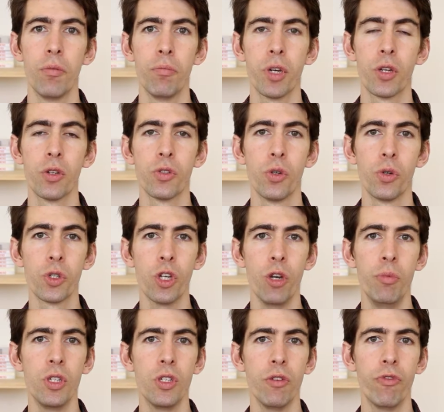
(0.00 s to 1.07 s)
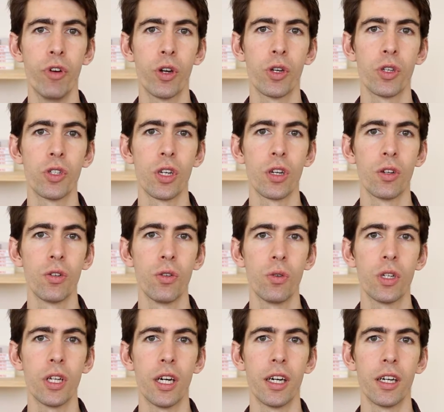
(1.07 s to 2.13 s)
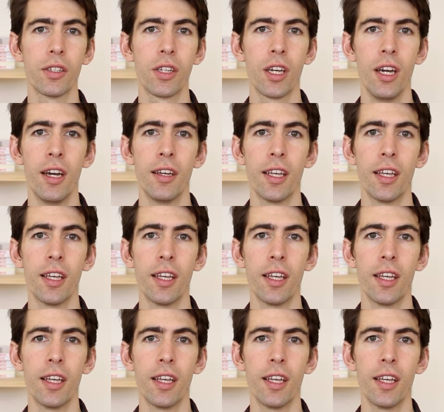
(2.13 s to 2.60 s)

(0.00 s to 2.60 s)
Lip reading: because you're so busy focusing on your task